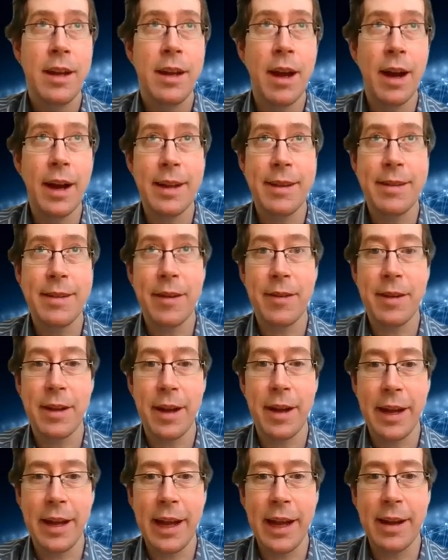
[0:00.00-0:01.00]
97,
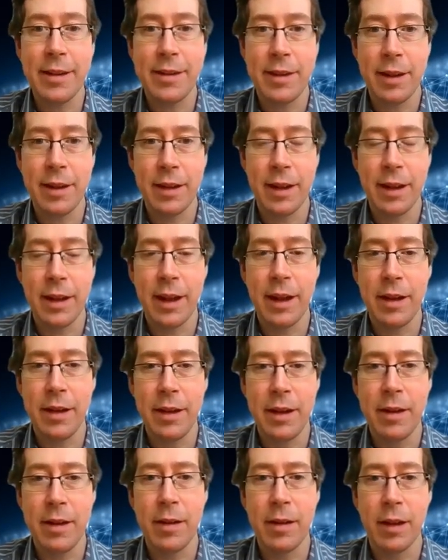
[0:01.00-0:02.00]
98, is the,
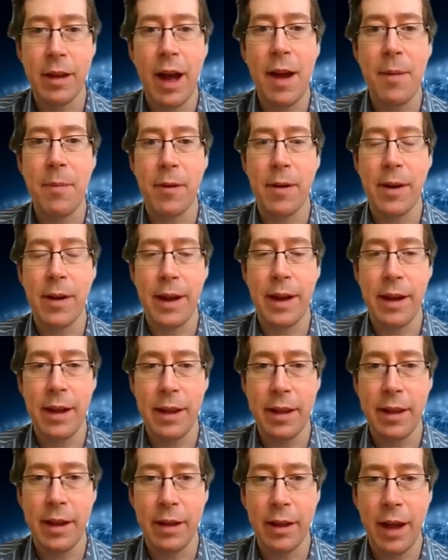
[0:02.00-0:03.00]
uh, library,
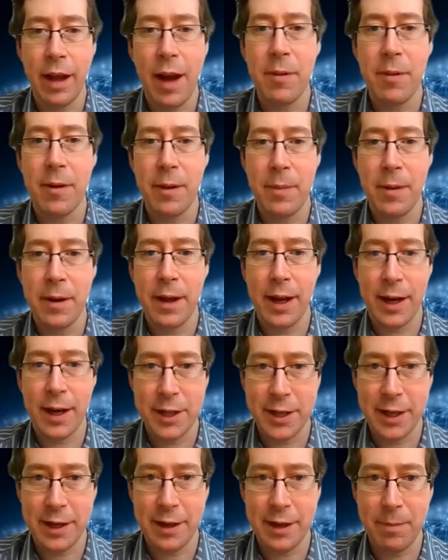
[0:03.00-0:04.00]
the library
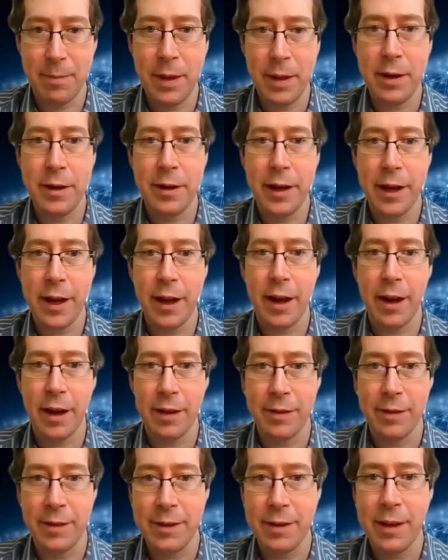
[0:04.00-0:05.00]
production, Pieter de
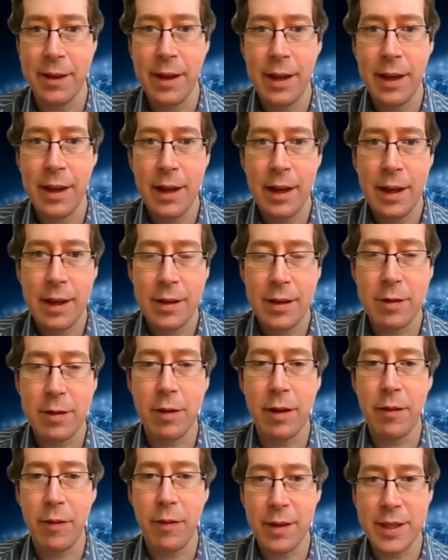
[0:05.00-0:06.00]
Jong's
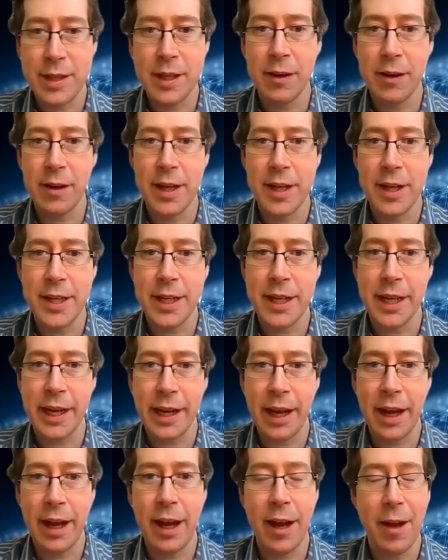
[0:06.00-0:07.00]
sort of
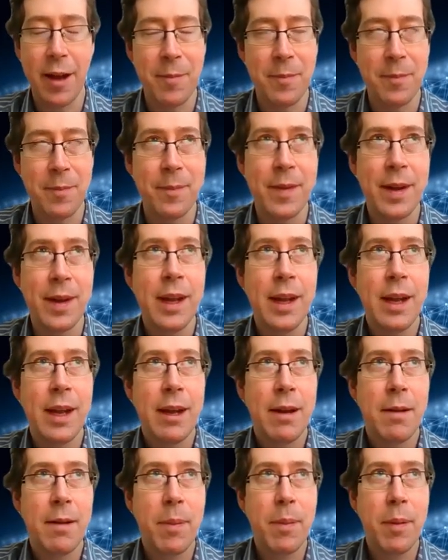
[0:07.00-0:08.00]
facility. Um,
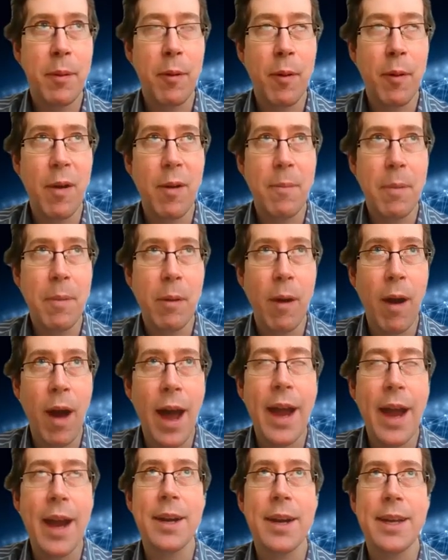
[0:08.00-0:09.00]
pr-
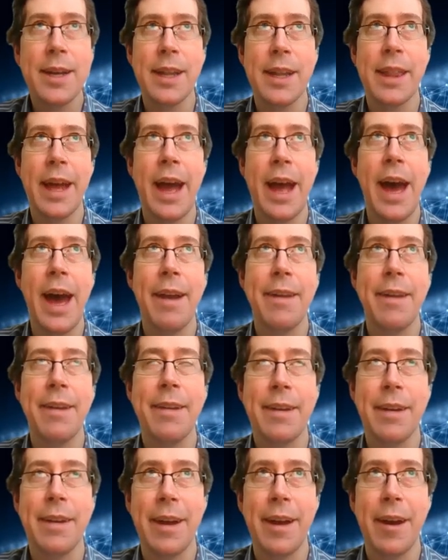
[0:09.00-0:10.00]
prior to that,
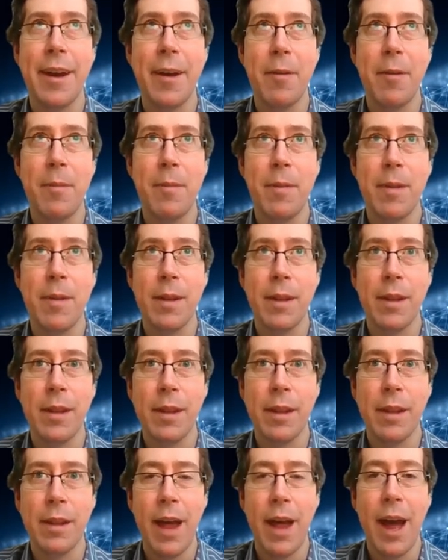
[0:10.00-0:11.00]
uh,
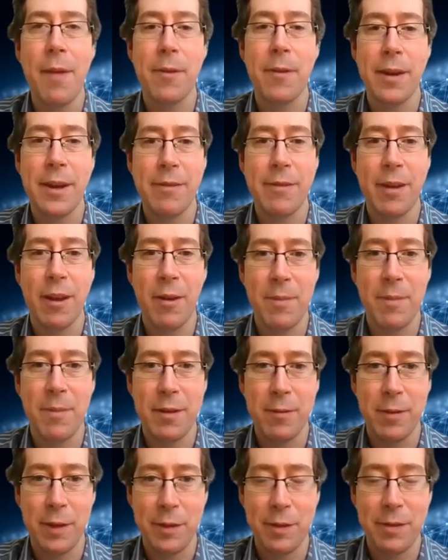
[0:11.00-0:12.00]
library
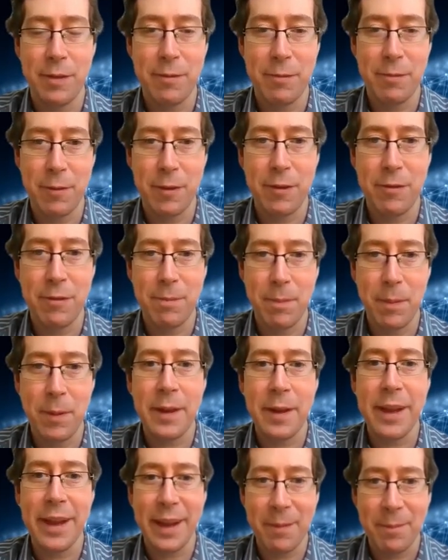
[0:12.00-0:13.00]
development was was
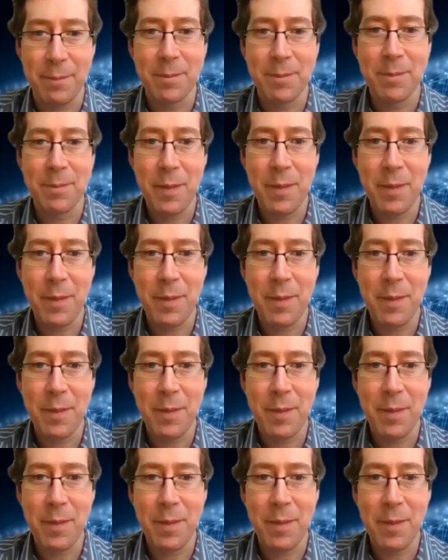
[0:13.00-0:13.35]
pretty